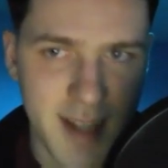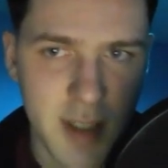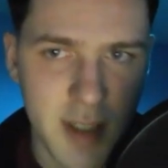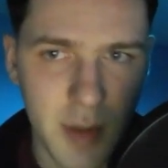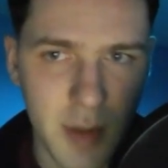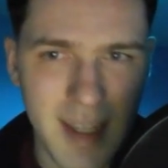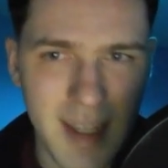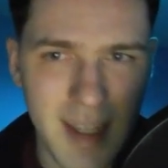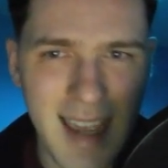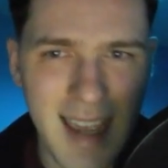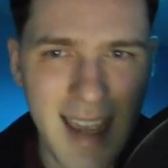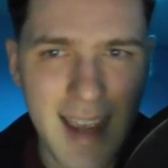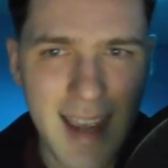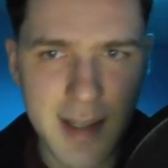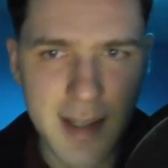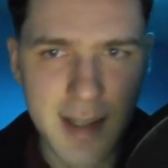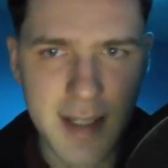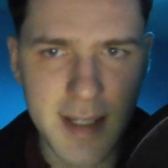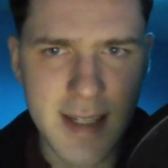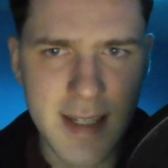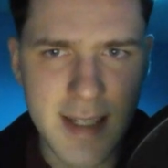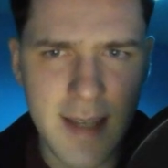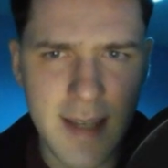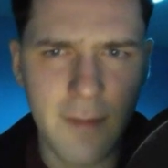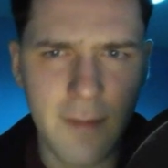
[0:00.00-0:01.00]
So the
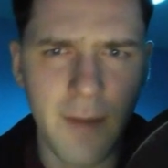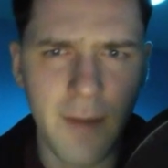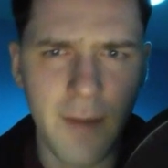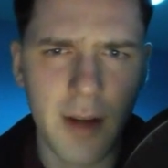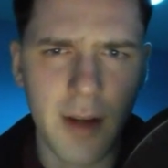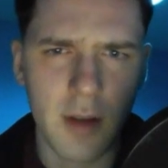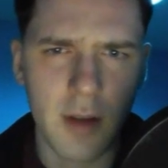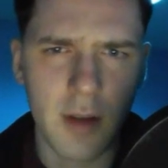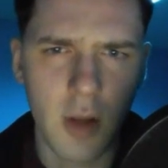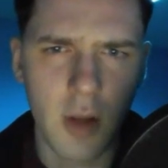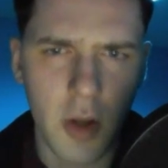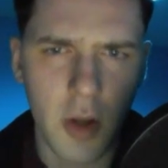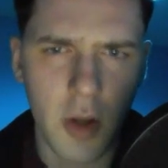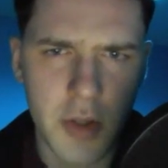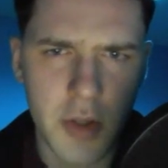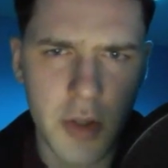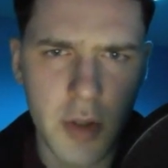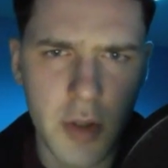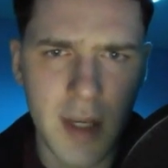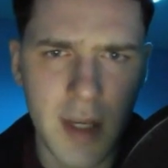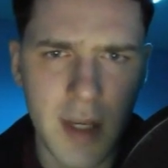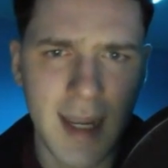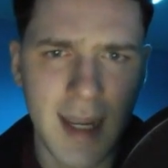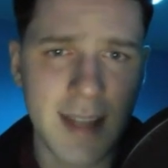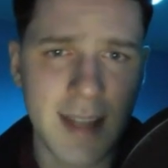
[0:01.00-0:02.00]
SEC filed a
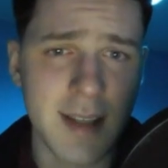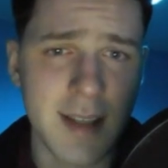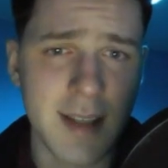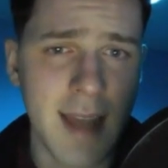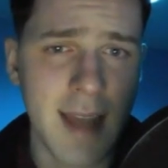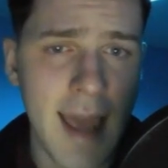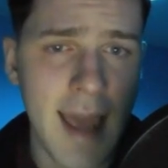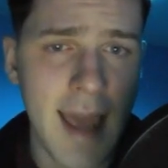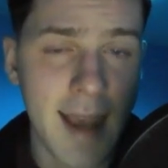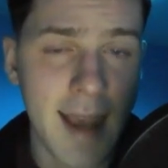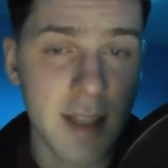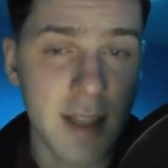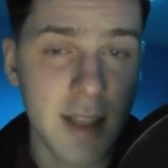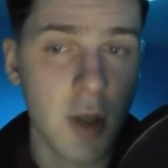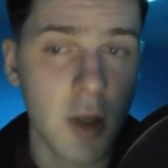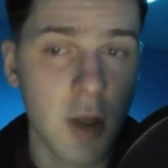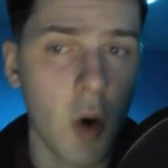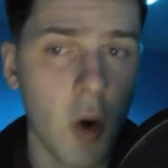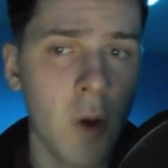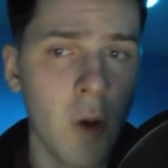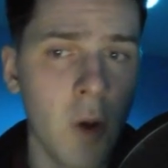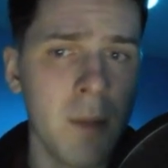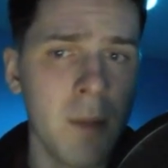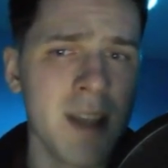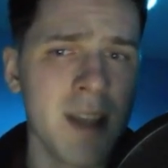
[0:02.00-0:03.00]
lawsuit against an
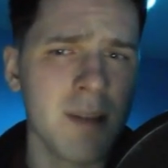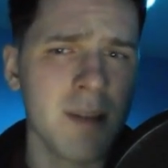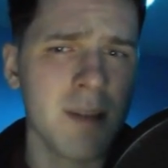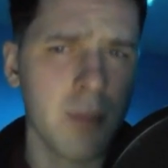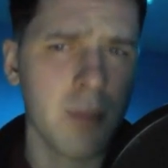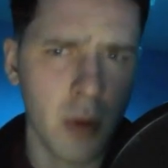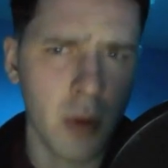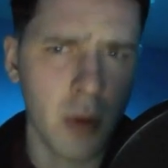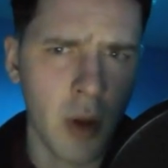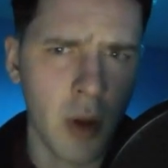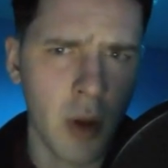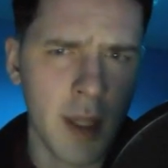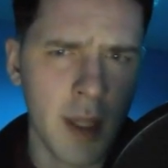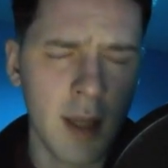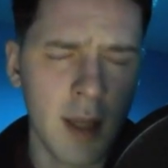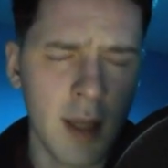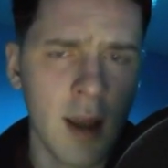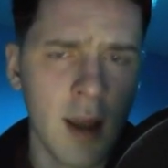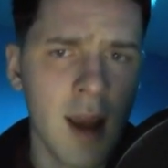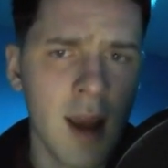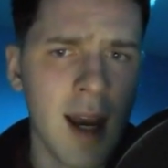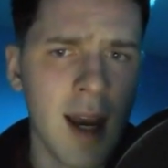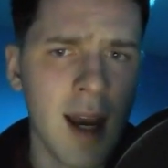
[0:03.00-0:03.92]
ex-Coinbase employee